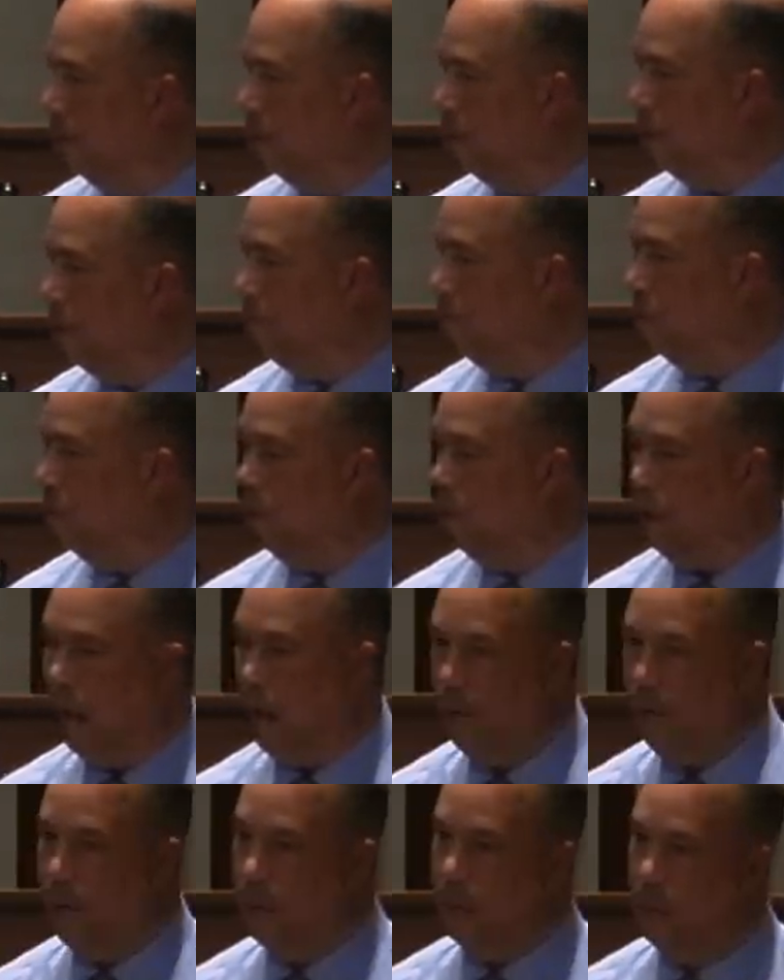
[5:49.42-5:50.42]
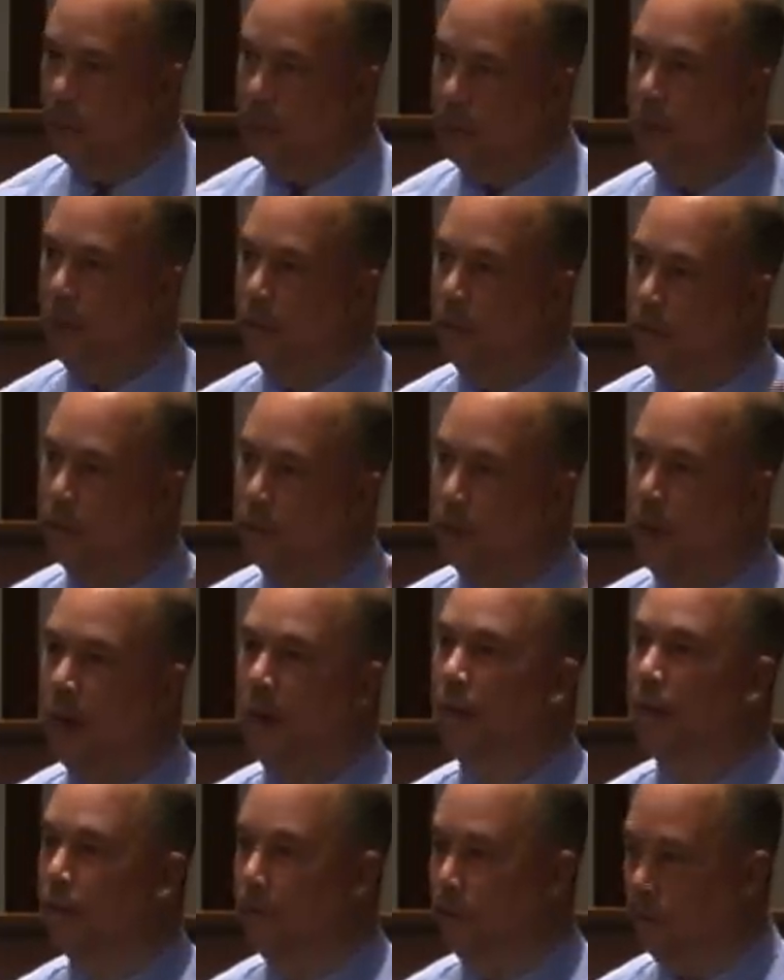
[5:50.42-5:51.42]
because you have more high-res details to tie
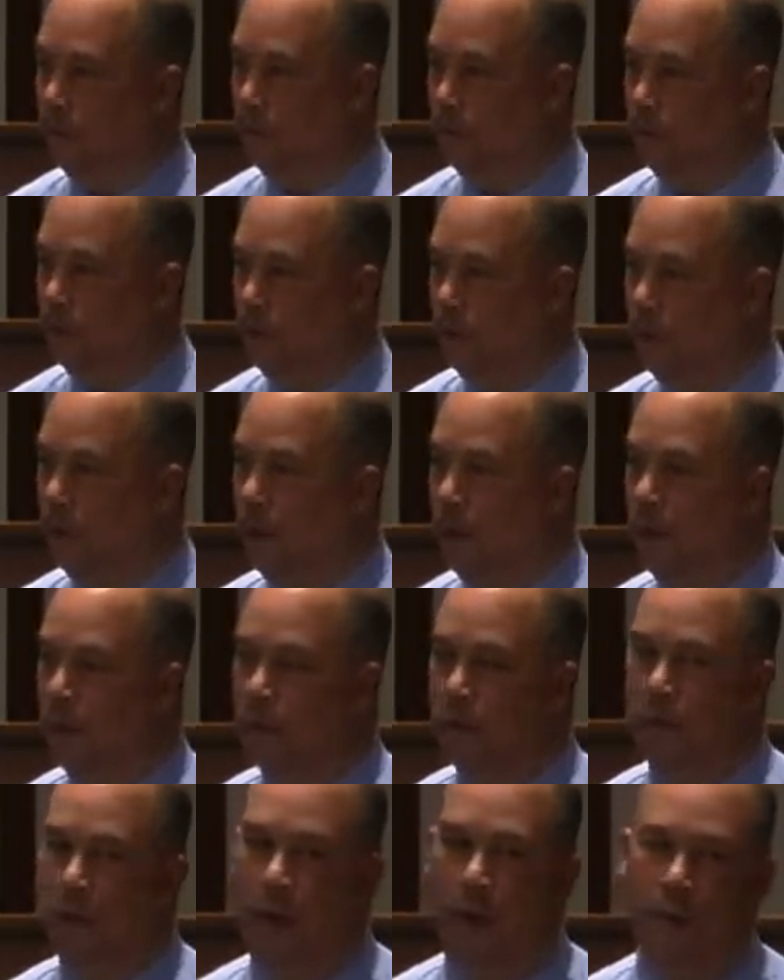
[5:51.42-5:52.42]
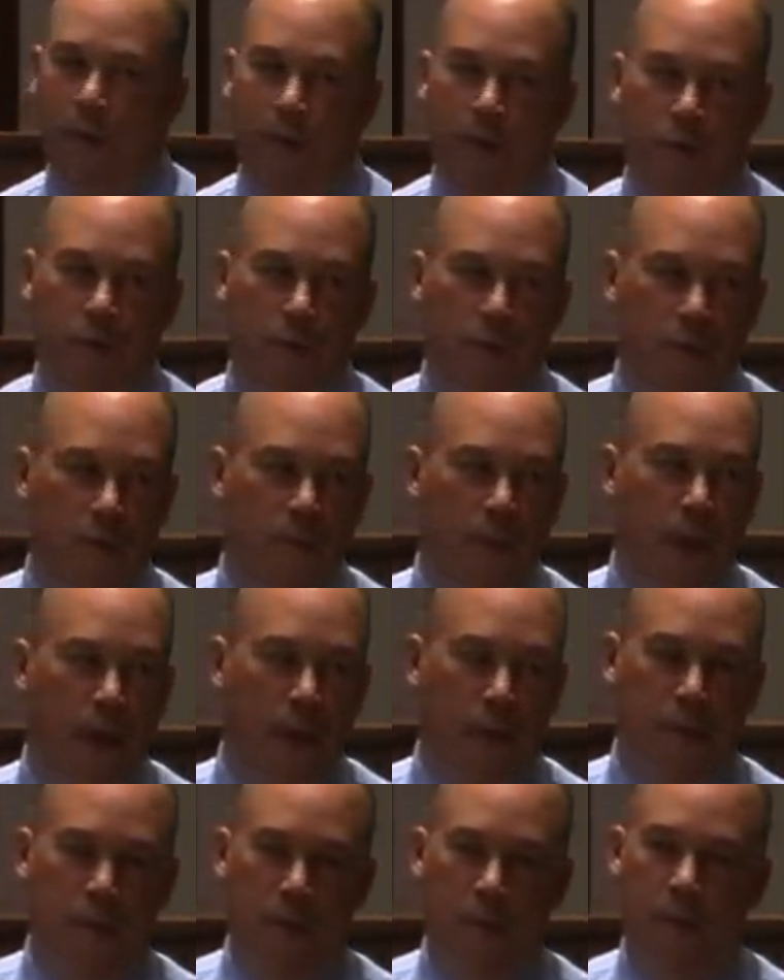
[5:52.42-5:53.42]
it to. So I think you should
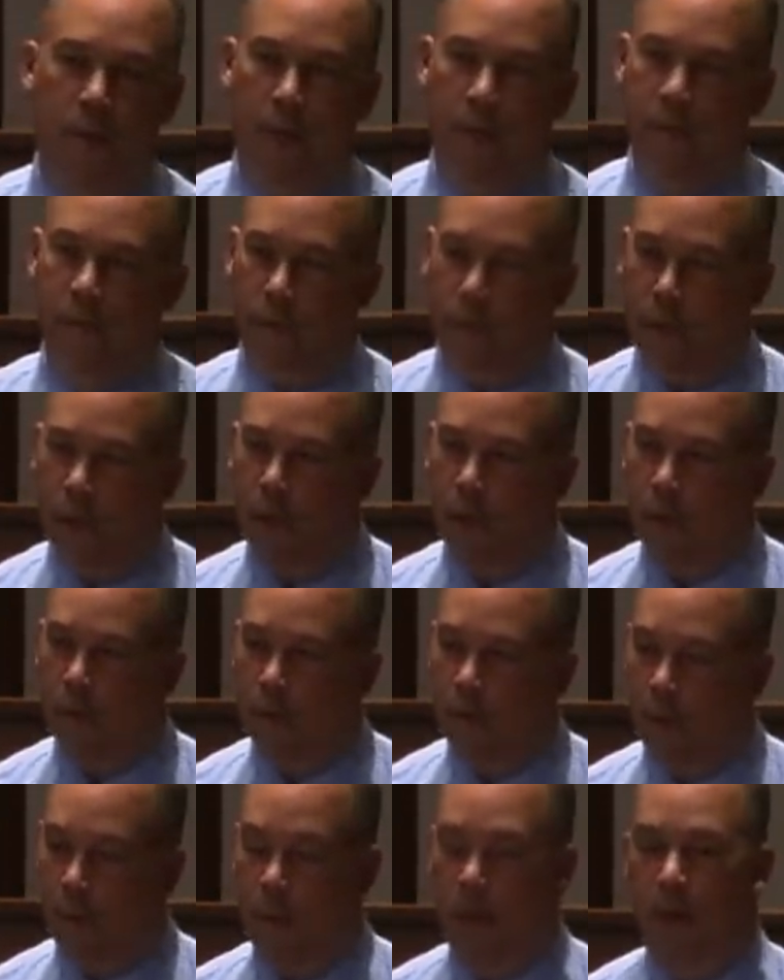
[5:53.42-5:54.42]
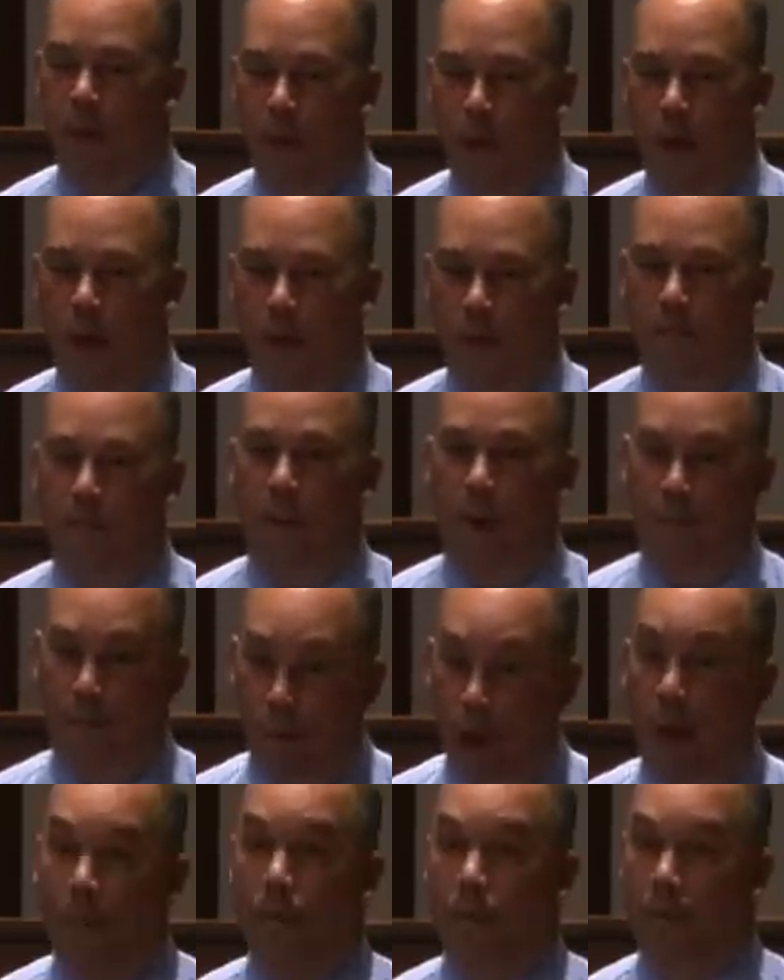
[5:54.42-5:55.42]
expect in the next few years, I mean, I
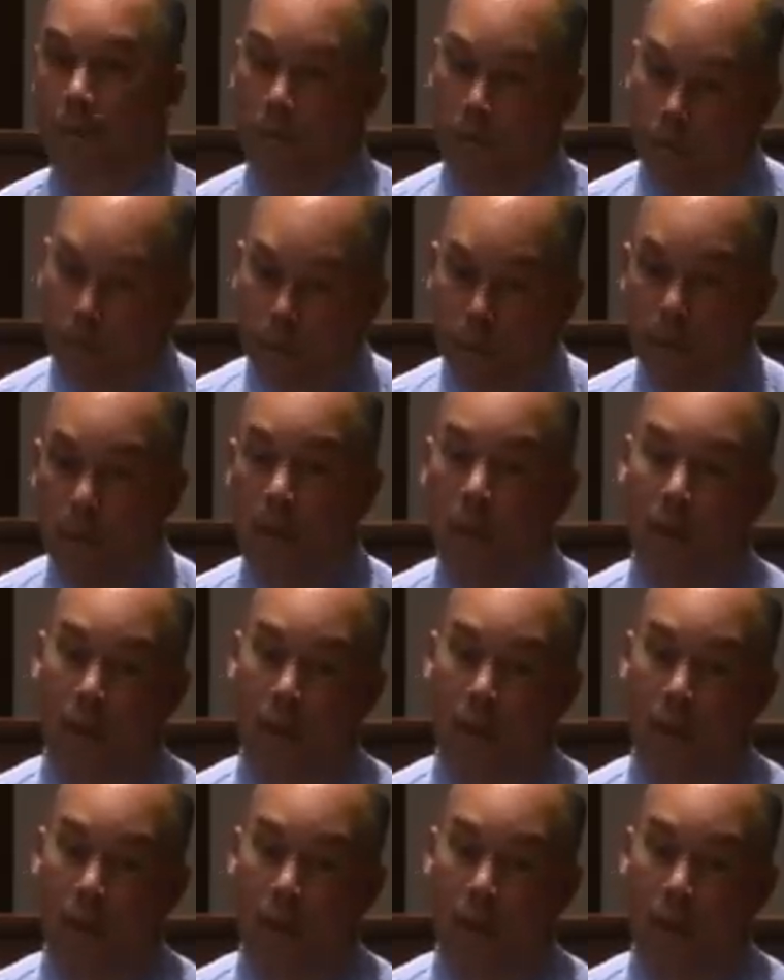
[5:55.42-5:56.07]
promise you, you will see,